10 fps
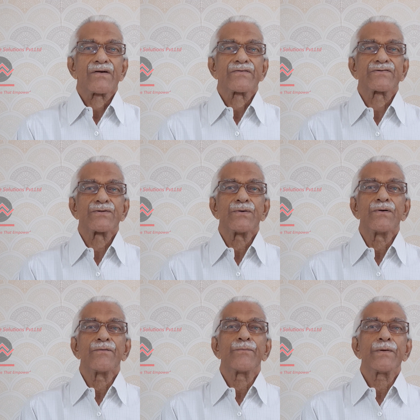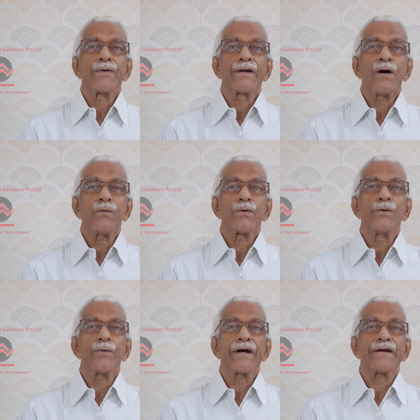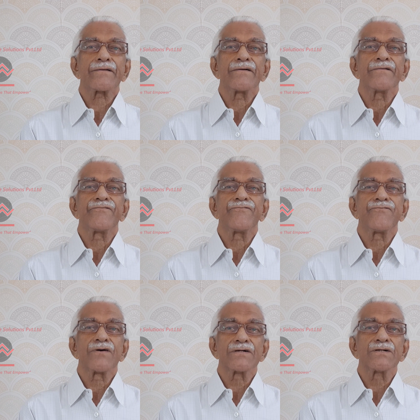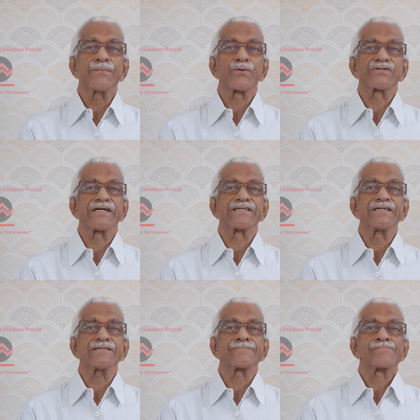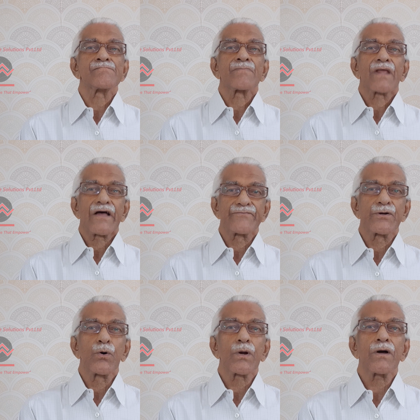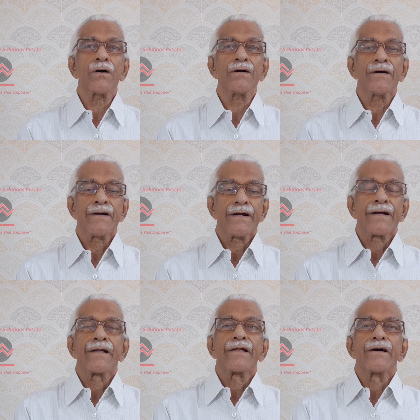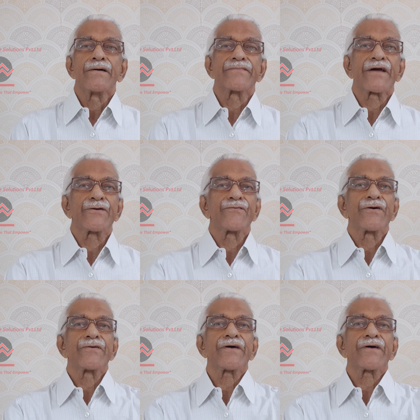So we will now look at further processes as we go along. Thank you for your